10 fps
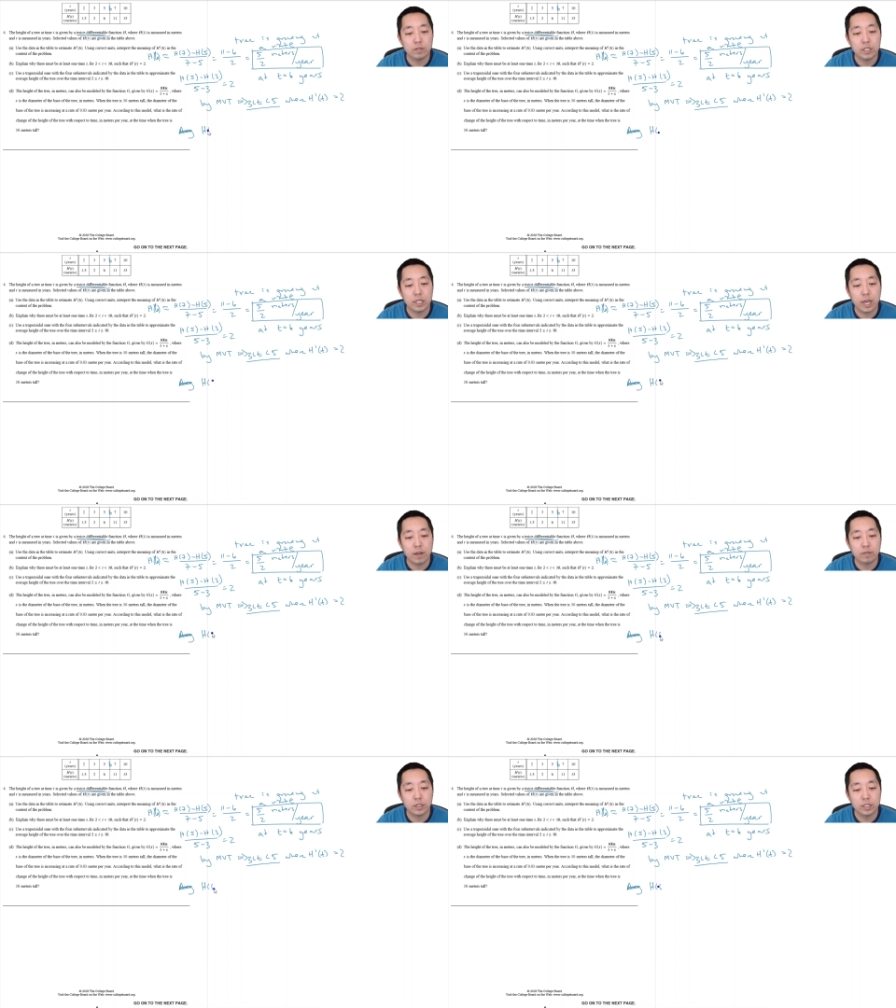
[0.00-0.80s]
t
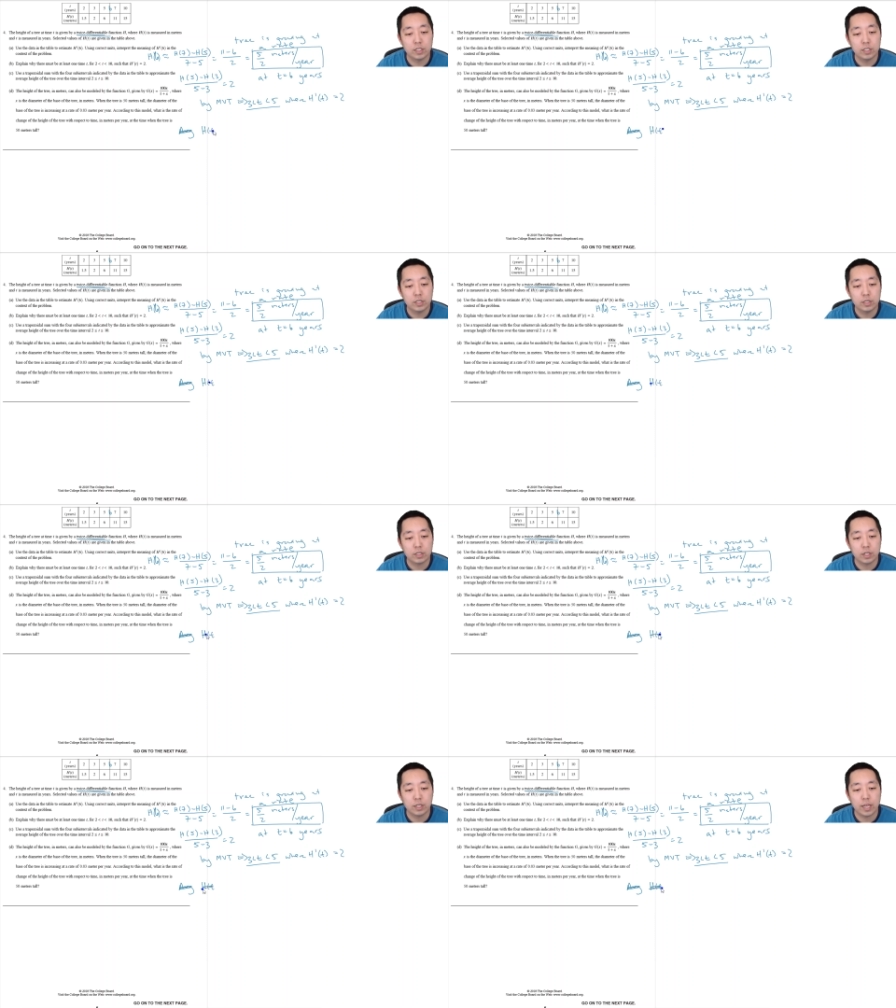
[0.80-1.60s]
average,
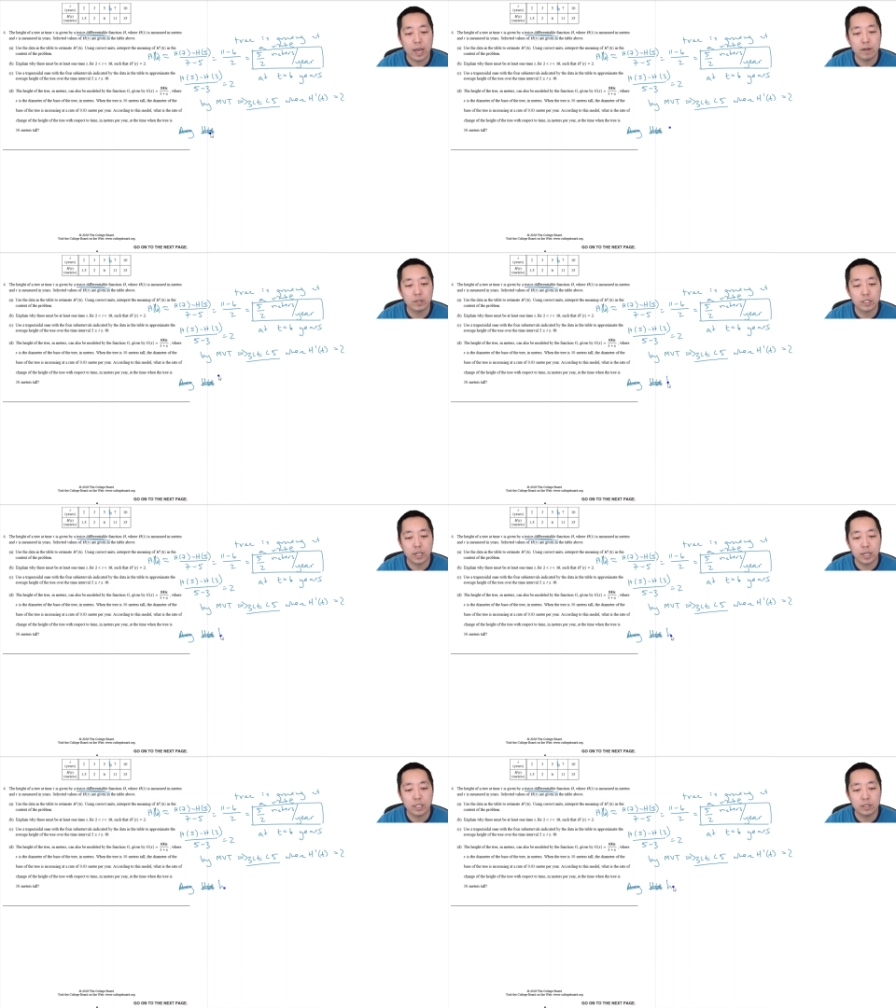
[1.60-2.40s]
sorry, the average
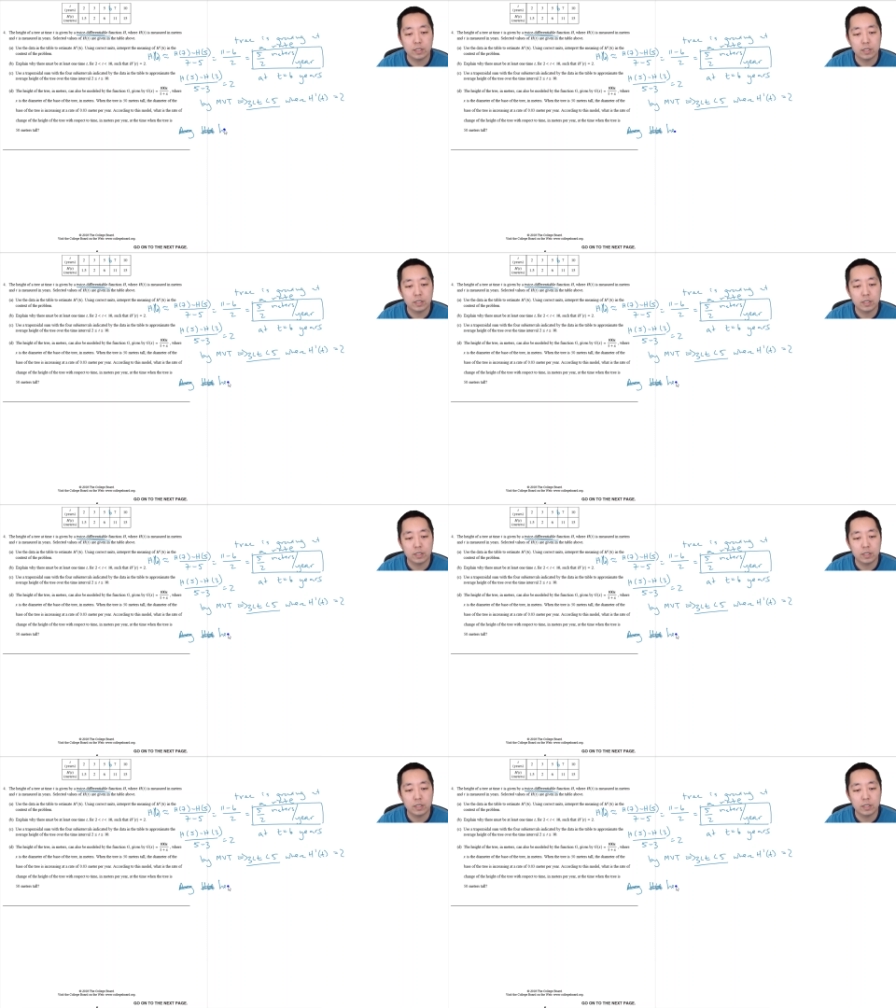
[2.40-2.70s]
height